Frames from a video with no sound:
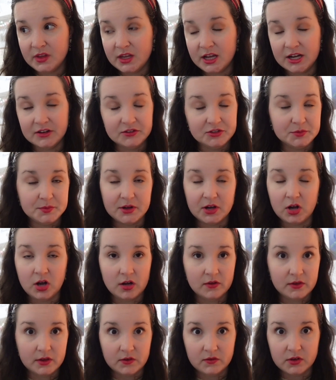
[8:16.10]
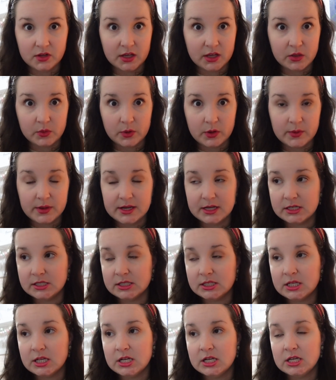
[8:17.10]
I've just been coughing for like 3
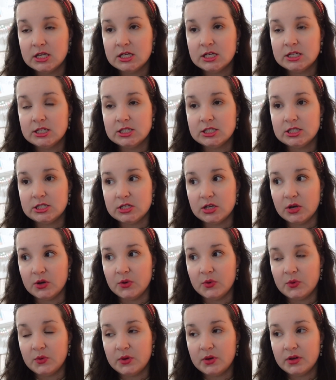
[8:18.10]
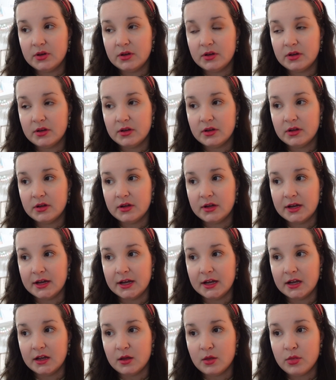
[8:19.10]
weeks. So
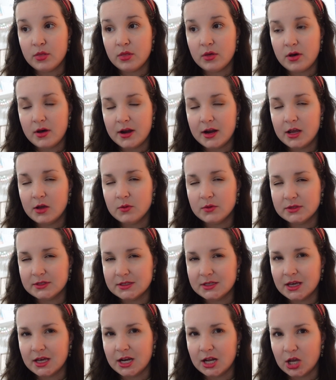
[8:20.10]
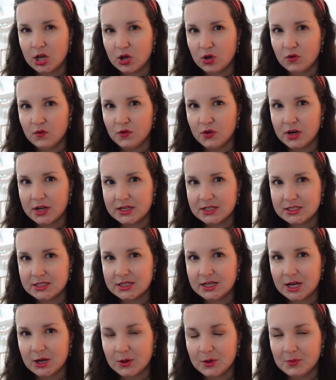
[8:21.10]
I thought I was getting over it,
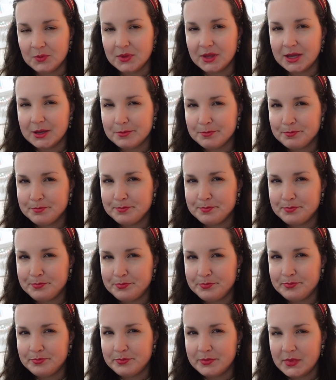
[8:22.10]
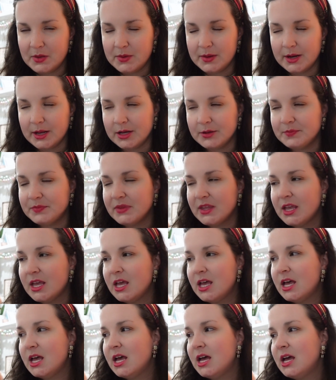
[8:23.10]
and now I'm like, maybe not.
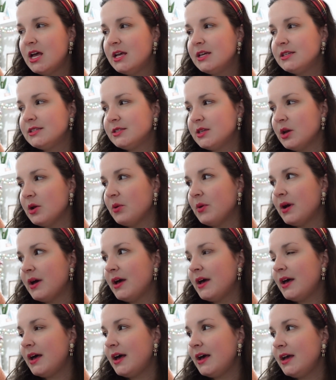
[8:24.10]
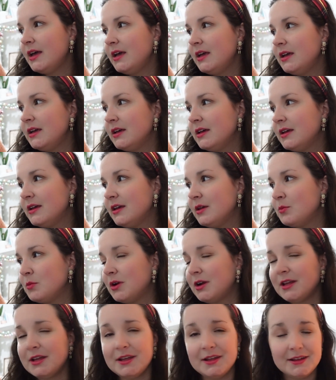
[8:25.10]
So I am
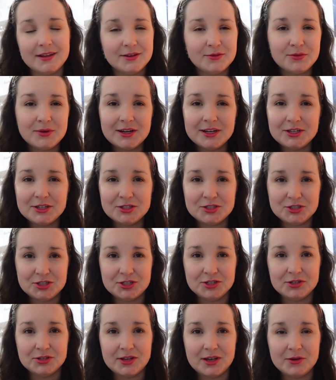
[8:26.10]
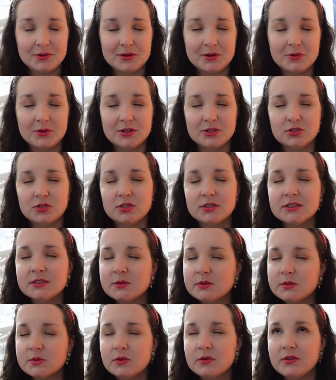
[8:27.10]
ready to chill. I want to watch a
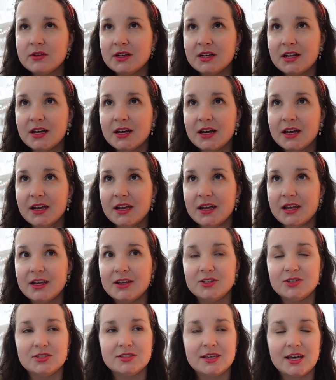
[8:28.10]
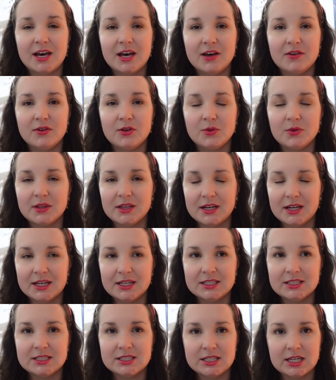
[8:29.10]
Christmas movie tonight and just have a really
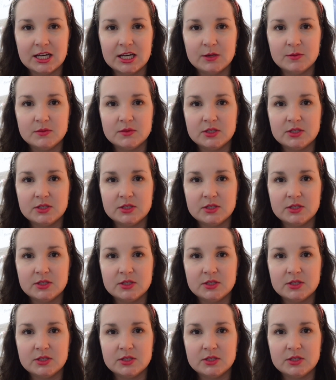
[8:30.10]
nice time.